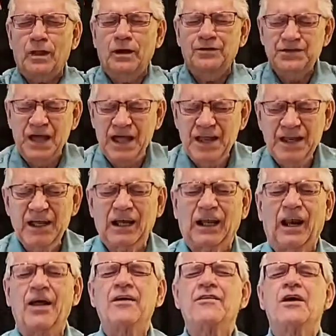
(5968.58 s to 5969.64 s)
They
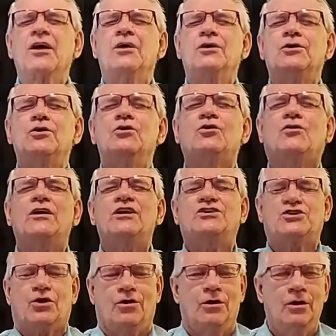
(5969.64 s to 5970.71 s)
declare they're a new
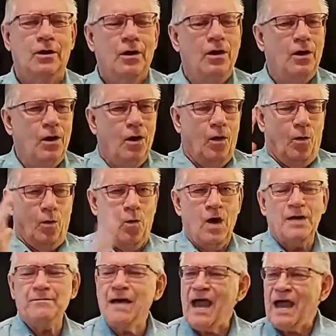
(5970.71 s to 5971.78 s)
creature. One
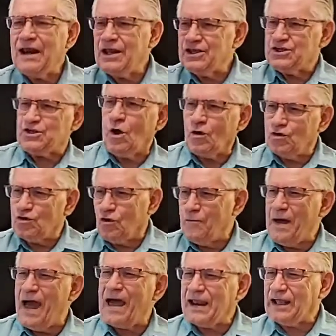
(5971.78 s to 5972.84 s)
man is so
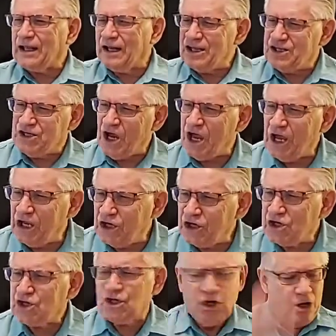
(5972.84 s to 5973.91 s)
dramatically
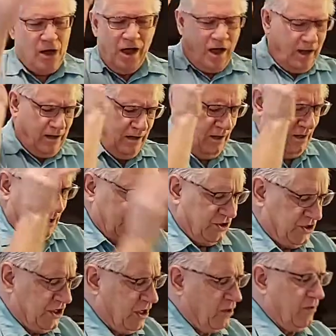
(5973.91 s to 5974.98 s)
changed.
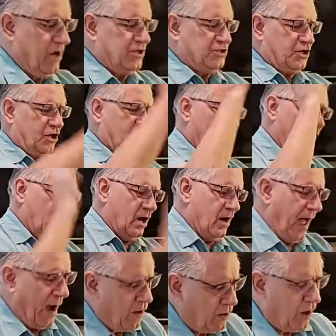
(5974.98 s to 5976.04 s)
Cigarettes are gone,
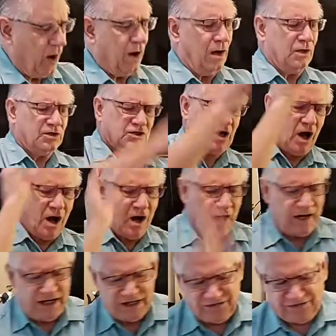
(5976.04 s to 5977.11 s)
alcohol is gone,
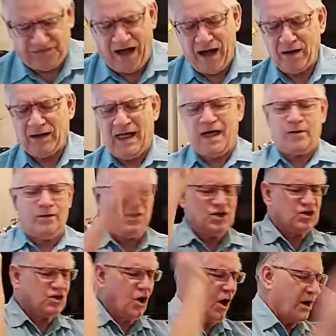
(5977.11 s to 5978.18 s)
his foul language is
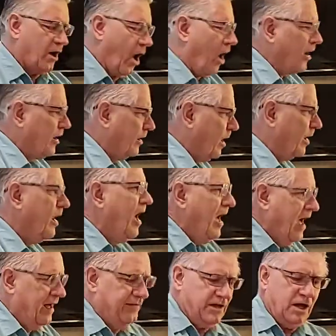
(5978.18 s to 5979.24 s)
gone, on and on.
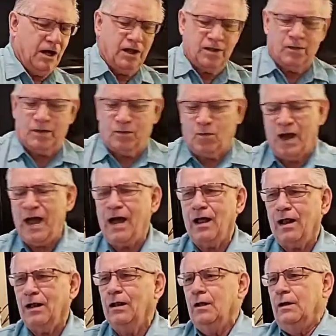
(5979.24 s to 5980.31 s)
And the other one,
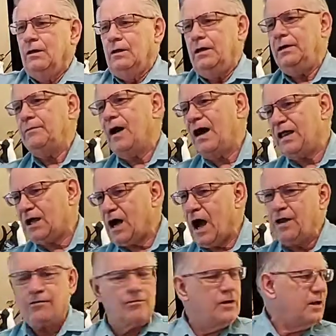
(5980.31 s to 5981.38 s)
well, he might have
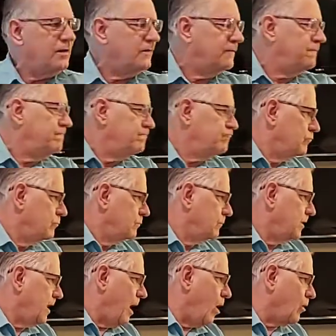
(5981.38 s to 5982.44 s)
gotten rid of
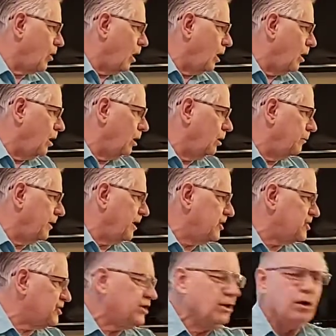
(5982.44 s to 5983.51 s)
the alcohol, but he's
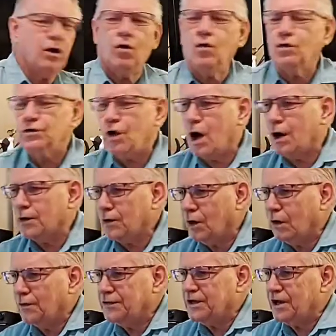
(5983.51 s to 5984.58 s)
still holding on to
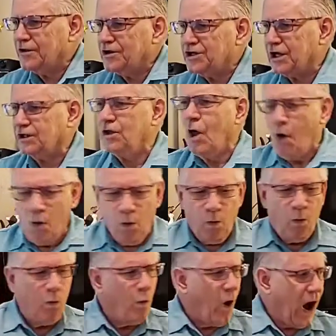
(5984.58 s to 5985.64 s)
all the other things.
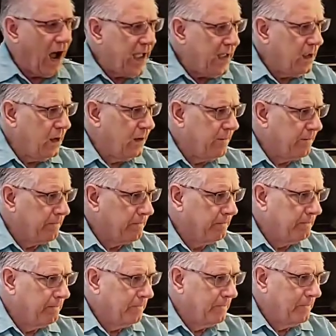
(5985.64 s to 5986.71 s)
Why?
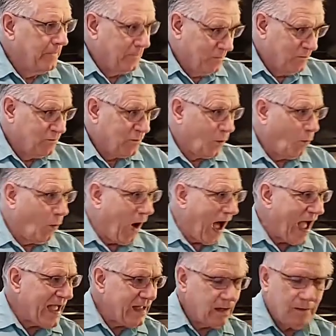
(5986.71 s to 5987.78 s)

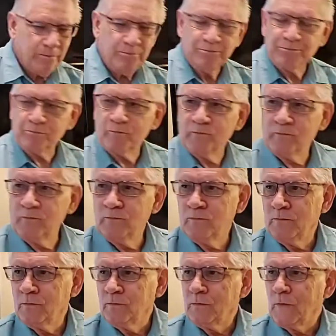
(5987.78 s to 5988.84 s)
Why?
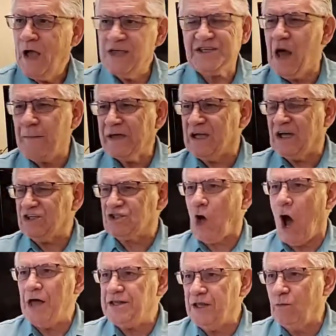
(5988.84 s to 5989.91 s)
It's not because
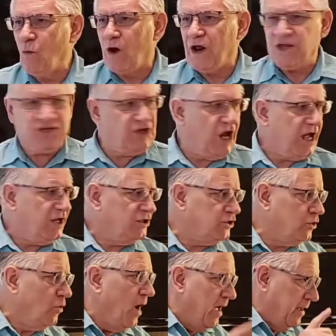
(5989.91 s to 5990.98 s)
God didn't want to change
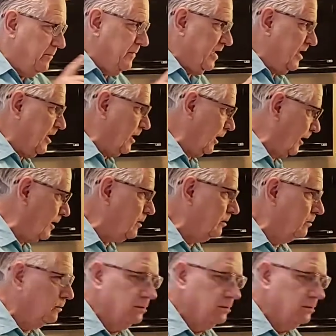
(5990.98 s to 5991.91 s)
you immediately.